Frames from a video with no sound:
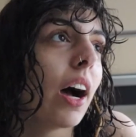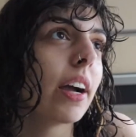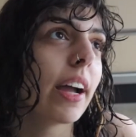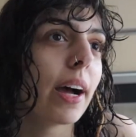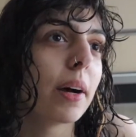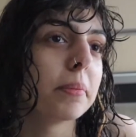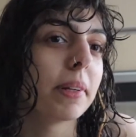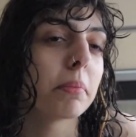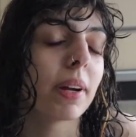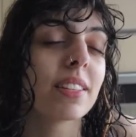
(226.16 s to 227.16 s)
I am
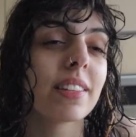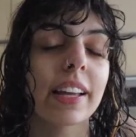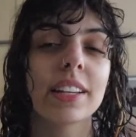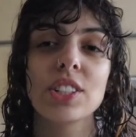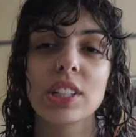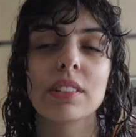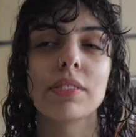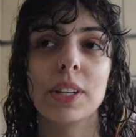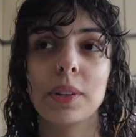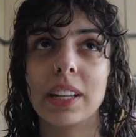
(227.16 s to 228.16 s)
in my second year of
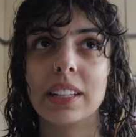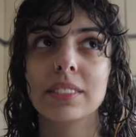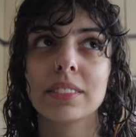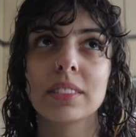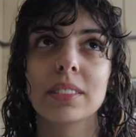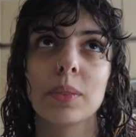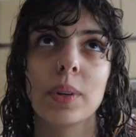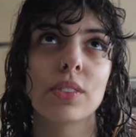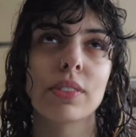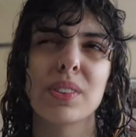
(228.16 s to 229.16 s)
uni,
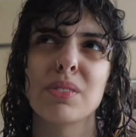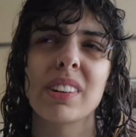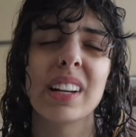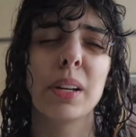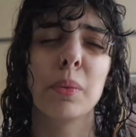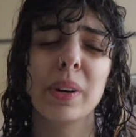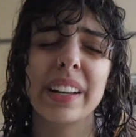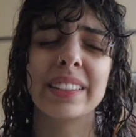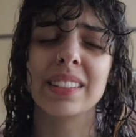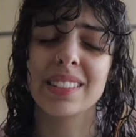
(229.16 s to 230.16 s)
which feels really
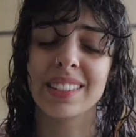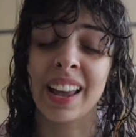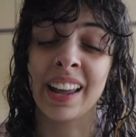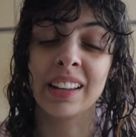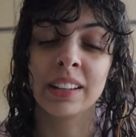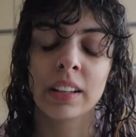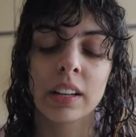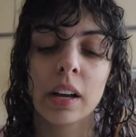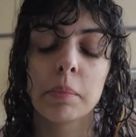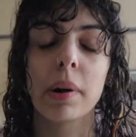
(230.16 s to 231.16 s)
weird to say,
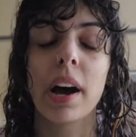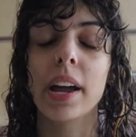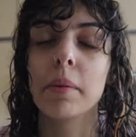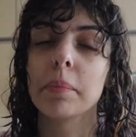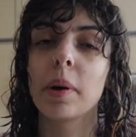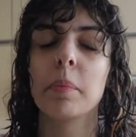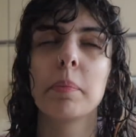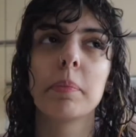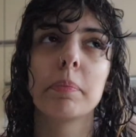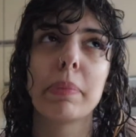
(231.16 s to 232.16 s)
but I am
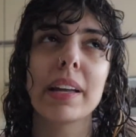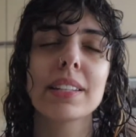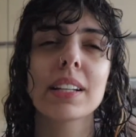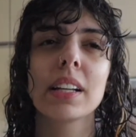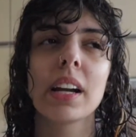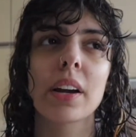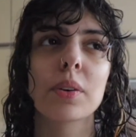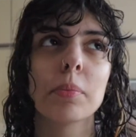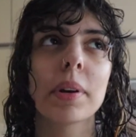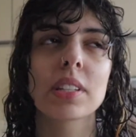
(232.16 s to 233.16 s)
basically, I
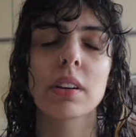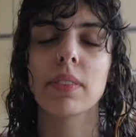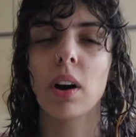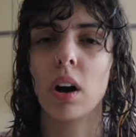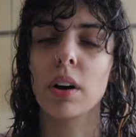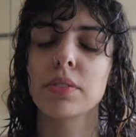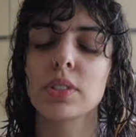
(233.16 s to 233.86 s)
call myself a half